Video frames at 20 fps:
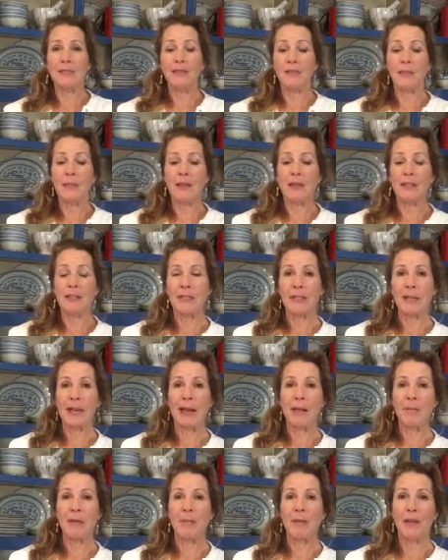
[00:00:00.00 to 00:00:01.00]
for Mother's Day.
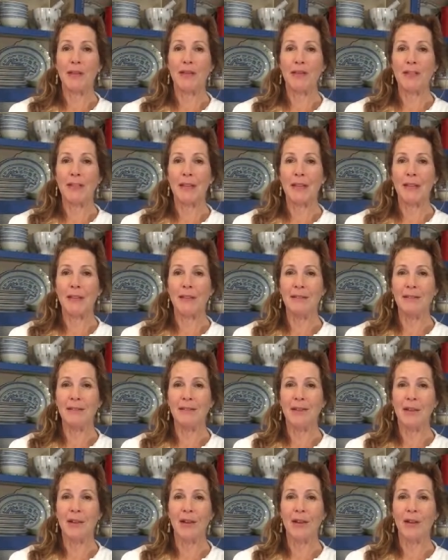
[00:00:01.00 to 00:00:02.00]
Happy Mother's Day,
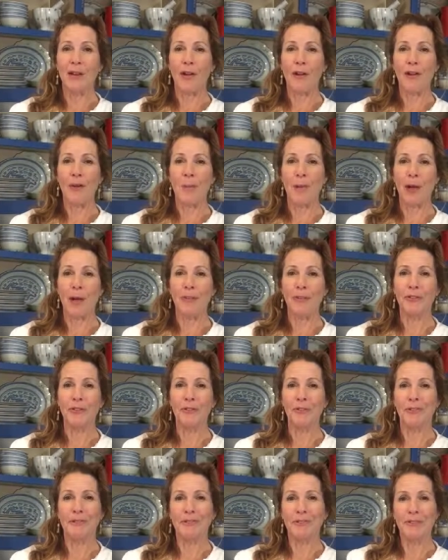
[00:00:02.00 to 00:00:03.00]
all you moms.
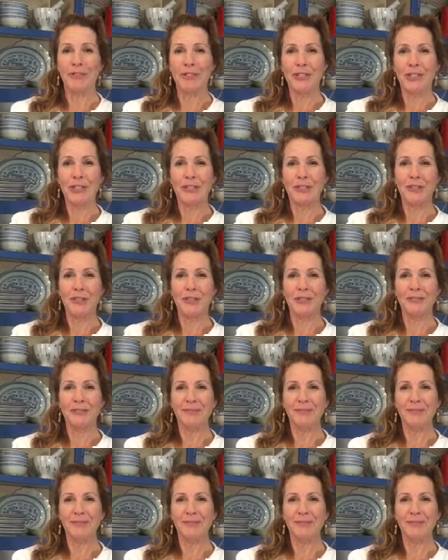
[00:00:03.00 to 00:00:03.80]
Cheers.